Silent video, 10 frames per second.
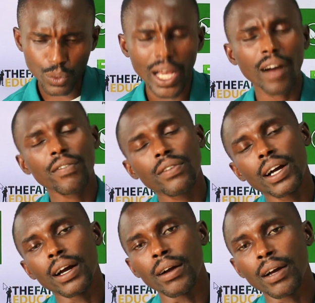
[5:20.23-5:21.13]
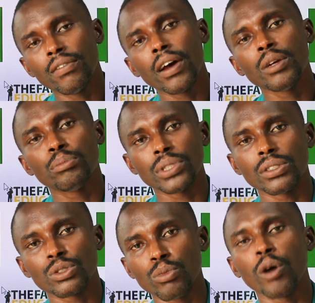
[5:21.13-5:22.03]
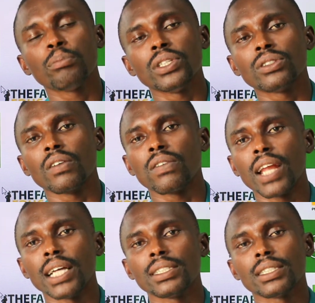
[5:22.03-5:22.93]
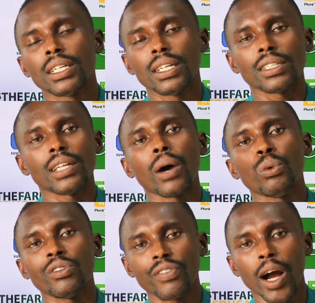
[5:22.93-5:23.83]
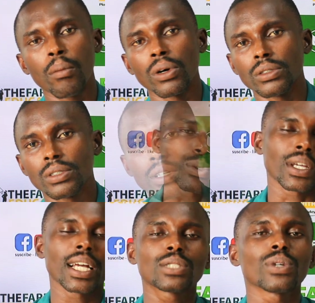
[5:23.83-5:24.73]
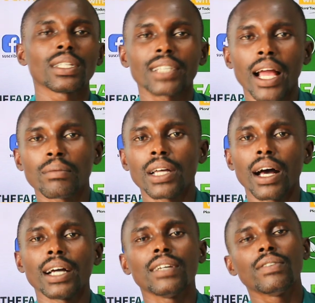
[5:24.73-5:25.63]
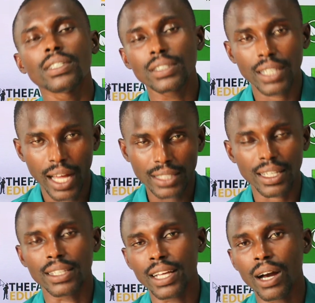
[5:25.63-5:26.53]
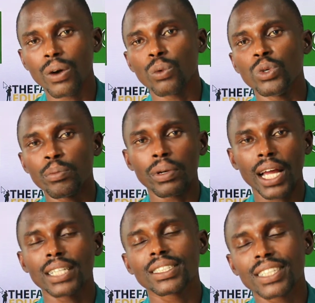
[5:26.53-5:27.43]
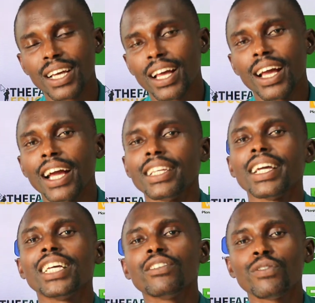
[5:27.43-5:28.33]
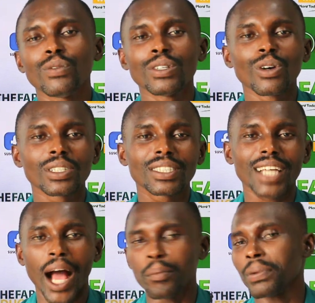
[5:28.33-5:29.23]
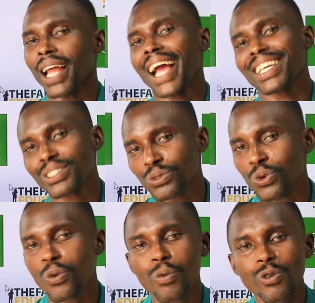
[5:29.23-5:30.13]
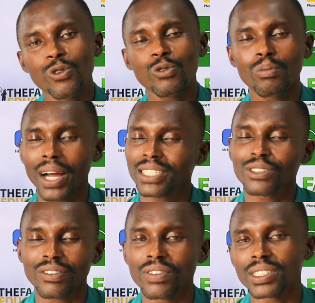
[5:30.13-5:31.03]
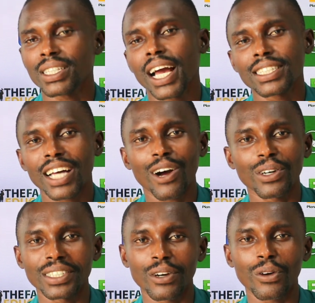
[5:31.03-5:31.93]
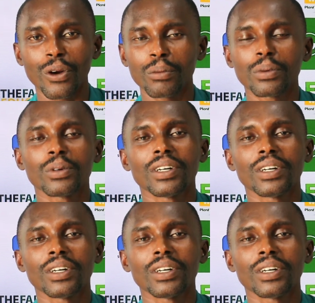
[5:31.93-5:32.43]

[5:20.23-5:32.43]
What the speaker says: we have a very small piece of land that we farm on. It will get to a time that even as of now we plant, and then if we don't apply so much of fertilizer on the crop,